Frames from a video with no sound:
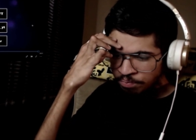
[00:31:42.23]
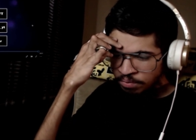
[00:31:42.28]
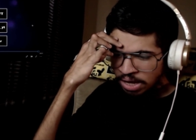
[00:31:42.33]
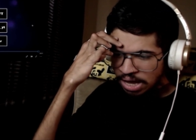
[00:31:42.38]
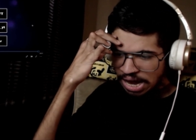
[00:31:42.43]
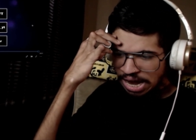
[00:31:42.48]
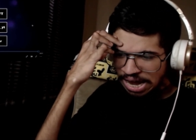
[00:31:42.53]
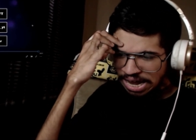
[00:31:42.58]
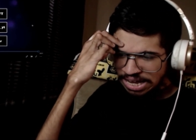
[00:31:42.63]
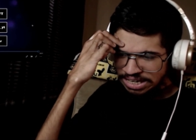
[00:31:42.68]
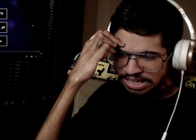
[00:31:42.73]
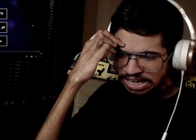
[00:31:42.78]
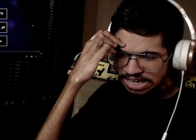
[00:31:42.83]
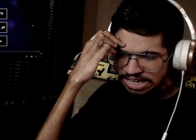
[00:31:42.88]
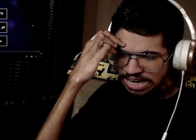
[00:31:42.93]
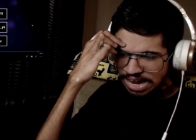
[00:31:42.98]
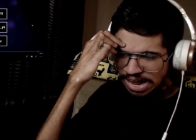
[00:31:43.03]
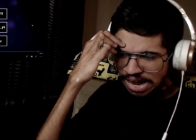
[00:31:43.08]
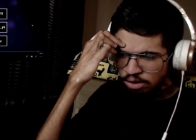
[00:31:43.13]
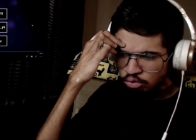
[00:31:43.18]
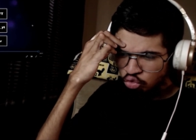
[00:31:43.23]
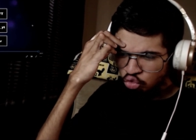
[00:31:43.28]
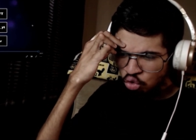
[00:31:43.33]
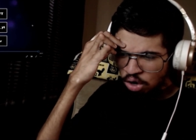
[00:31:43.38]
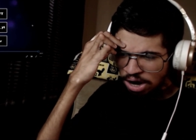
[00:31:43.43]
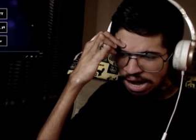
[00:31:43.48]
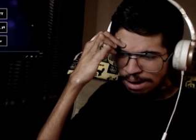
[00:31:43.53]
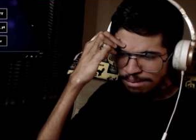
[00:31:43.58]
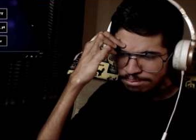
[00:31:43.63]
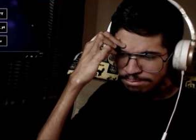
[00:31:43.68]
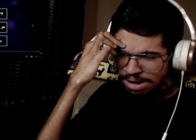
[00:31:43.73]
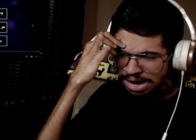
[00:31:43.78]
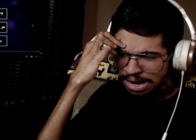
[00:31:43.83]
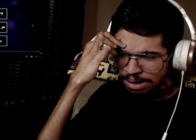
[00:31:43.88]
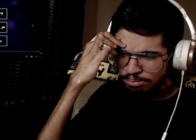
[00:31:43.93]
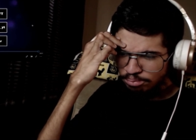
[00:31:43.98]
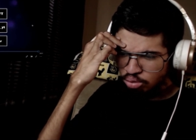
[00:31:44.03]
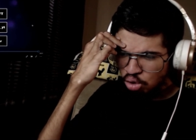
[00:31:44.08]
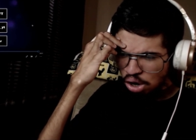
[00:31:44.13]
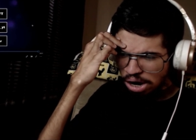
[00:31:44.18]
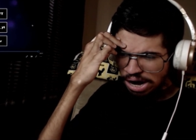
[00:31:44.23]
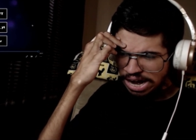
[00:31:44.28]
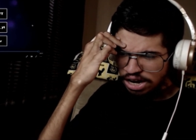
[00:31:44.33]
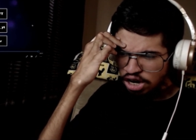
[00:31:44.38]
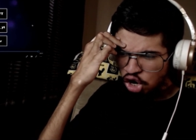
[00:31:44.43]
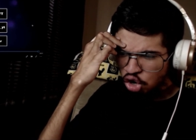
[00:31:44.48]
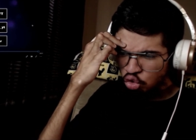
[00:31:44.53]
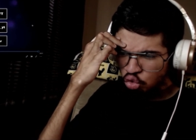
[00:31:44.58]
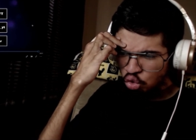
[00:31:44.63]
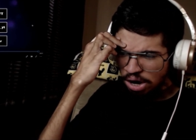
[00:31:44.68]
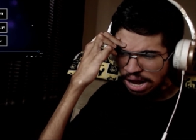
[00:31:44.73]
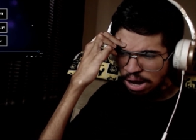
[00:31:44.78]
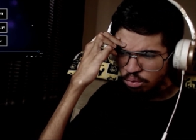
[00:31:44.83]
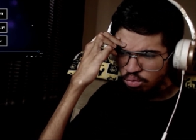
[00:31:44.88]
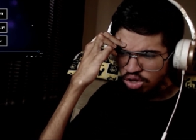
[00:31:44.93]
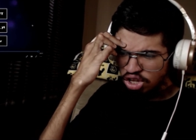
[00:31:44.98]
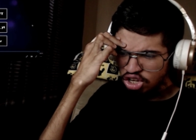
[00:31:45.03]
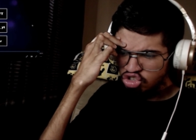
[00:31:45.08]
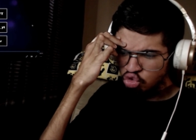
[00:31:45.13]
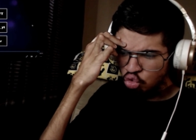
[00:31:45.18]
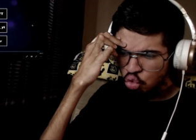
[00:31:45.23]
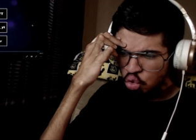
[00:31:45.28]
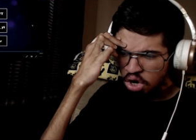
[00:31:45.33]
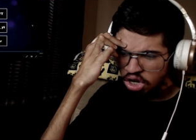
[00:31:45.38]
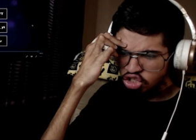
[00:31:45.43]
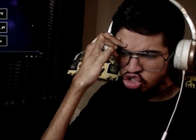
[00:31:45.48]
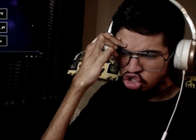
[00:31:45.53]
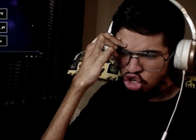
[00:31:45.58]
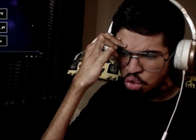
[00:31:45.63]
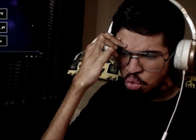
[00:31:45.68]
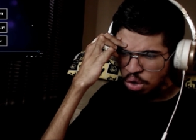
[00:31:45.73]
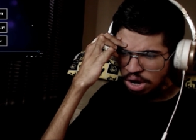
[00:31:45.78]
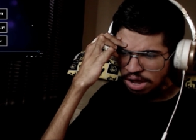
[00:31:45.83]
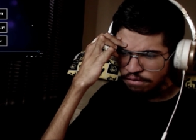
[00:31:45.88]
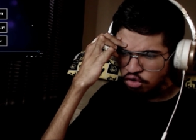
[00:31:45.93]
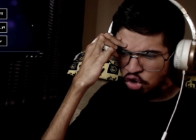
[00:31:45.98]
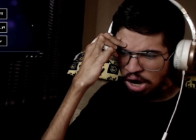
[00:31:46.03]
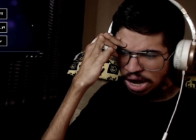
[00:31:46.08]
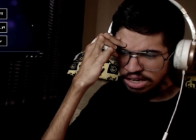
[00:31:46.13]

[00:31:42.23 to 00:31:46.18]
I cannot wrap my brain around this whatsoever.